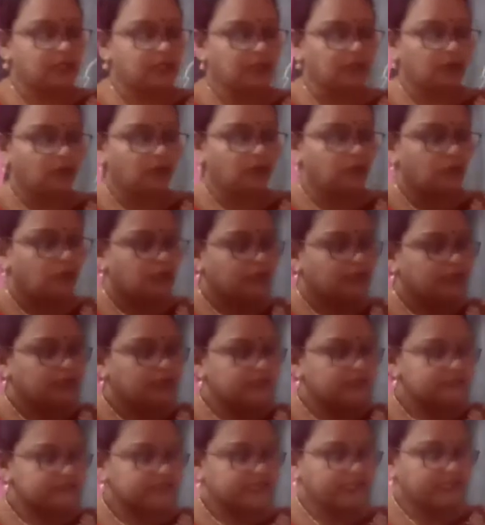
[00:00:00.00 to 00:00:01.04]
Now
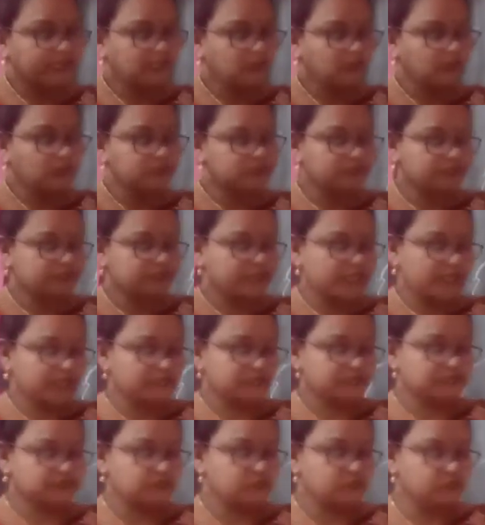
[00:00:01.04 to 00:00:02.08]
second question they
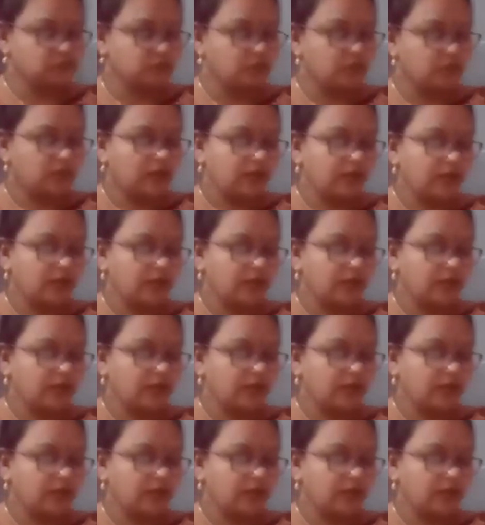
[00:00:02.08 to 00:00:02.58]
ask you,